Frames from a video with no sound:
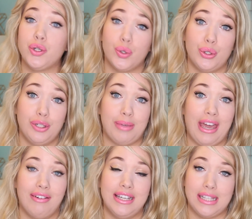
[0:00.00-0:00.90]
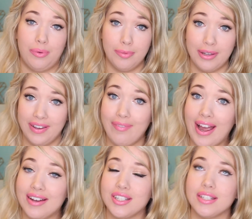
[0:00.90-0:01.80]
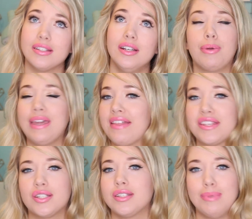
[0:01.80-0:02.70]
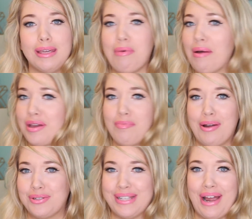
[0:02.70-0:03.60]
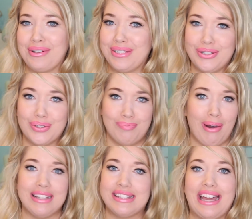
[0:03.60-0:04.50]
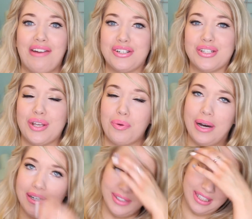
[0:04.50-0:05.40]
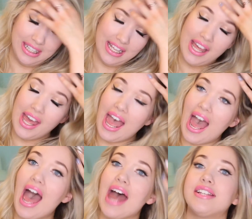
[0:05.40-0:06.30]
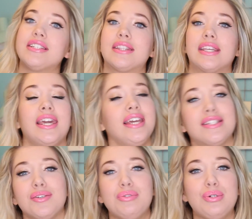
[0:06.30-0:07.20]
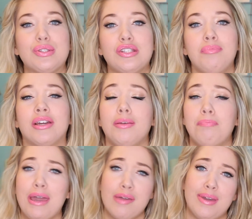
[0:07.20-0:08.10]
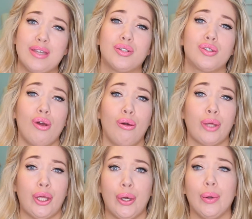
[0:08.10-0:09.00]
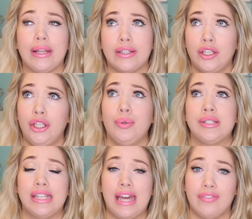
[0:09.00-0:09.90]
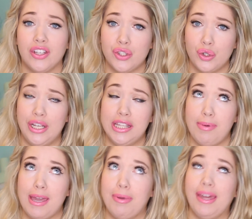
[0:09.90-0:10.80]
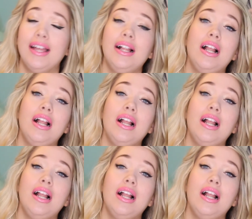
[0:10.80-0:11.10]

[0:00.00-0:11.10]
adore Jim Carrey. He's like one of my favourite actors. But yeah, there's just something about Neil Patrick Harris, he just plays the character so well. And the kids are awesome, like the baby is so cute, like the cutest thing ever, Sonny the baby.